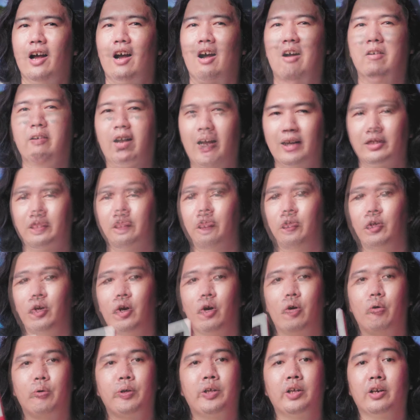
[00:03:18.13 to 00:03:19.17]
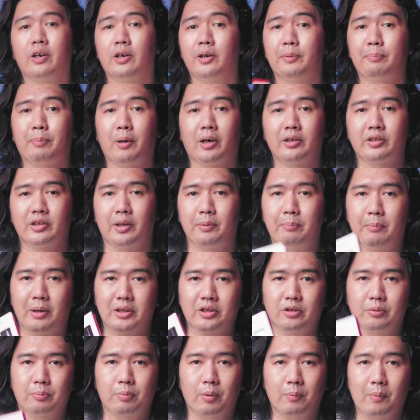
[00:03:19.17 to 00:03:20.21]
Alright, so here are the parts I
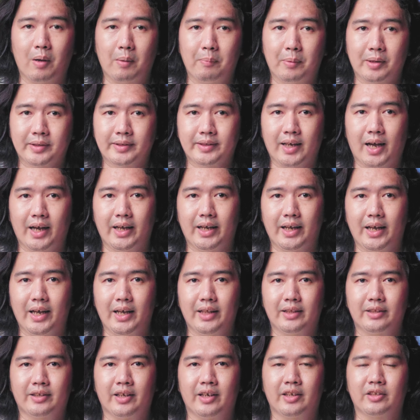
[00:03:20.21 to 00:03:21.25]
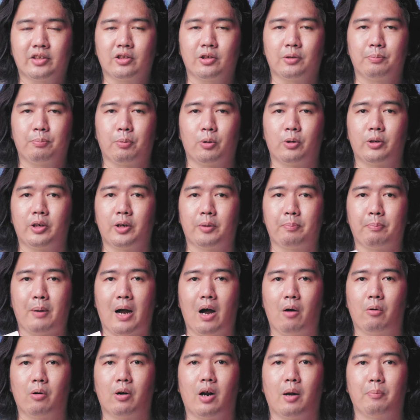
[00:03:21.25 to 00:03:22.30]
mentioned from MSI and Kingston for their
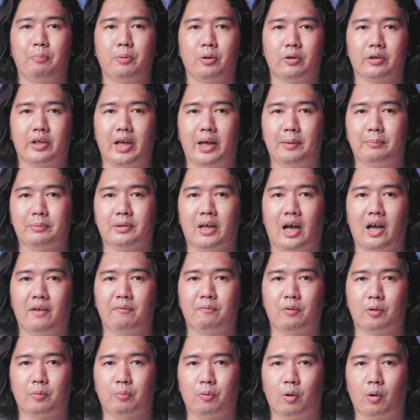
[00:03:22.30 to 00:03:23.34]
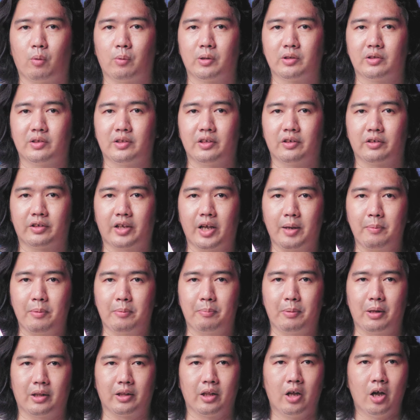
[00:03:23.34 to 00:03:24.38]
power up your game's high performance tier
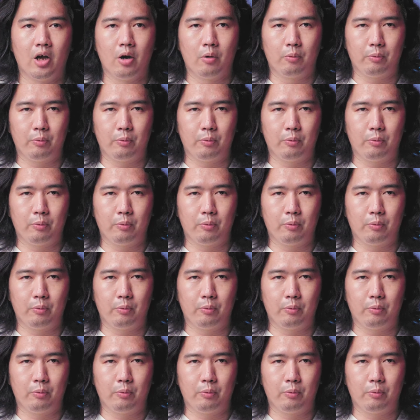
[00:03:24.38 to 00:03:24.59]
gaming build.